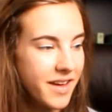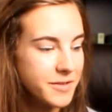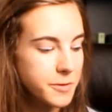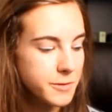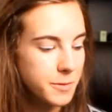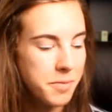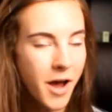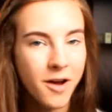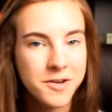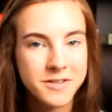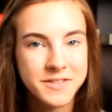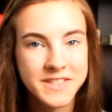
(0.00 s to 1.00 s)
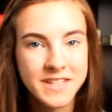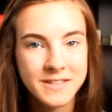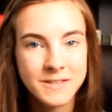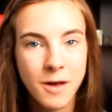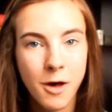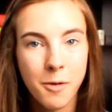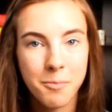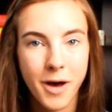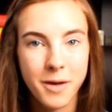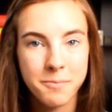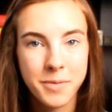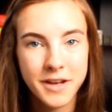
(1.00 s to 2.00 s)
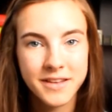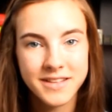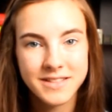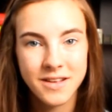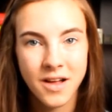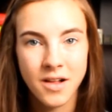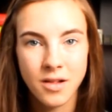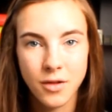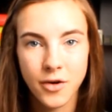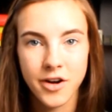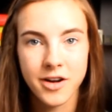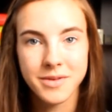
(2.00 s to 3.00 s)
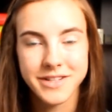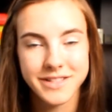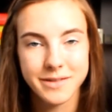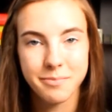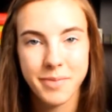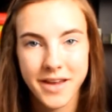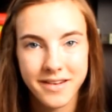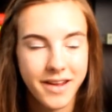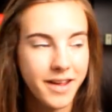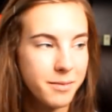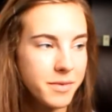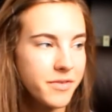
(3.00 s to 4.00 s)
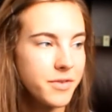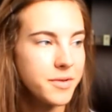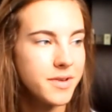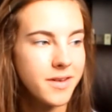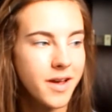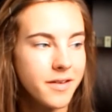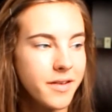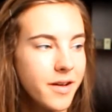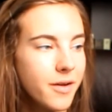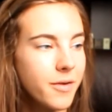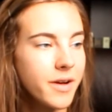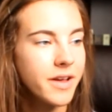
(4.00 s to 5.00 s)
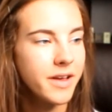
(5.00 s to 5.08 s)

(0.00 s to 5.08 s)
I chose The Power of Six by Pittacus Lore, which is a pen name if you did not know.